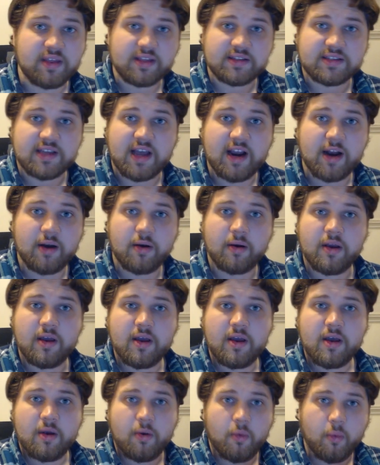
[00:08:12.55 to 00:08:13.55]
The entire
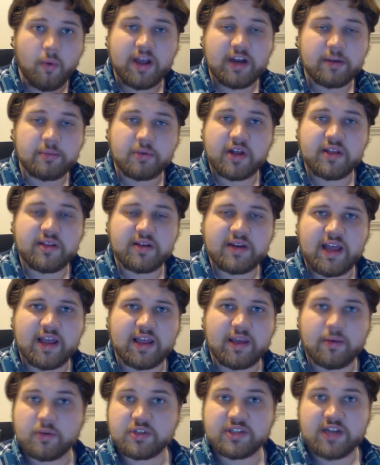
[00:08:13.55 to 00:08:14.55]
way to play the
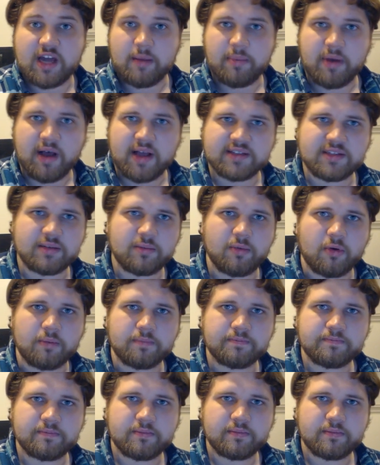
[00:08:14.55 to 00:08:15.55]
deck was not possible.